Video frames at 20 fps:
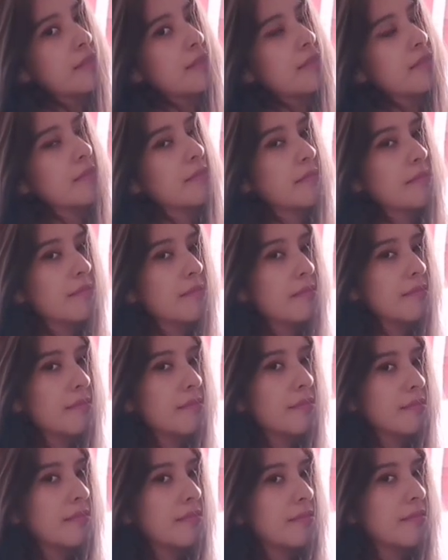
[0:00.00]
for the
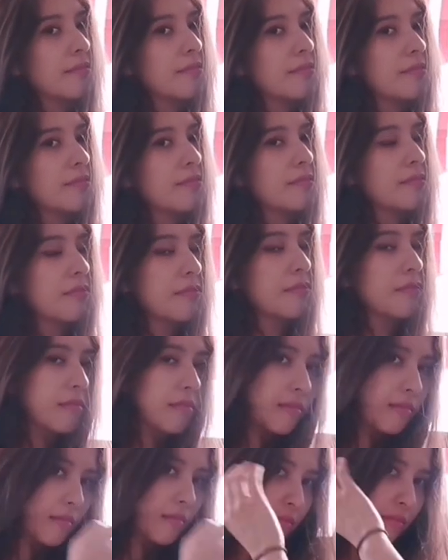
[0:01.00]
area.
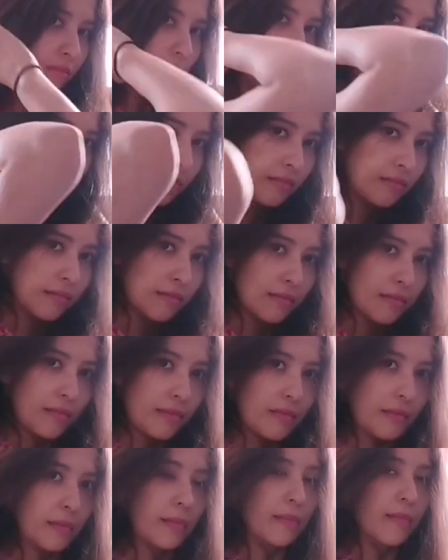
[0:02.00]
But look how cute.
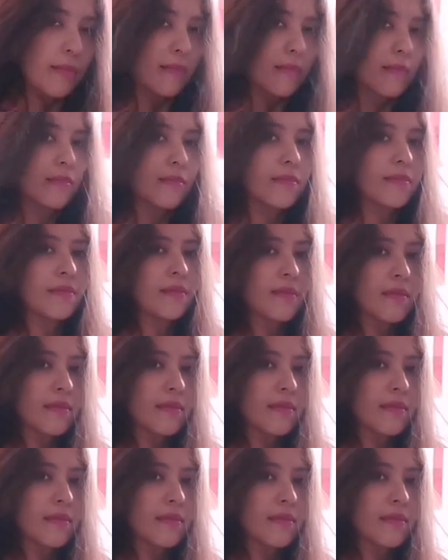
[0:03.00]
Oh, wait.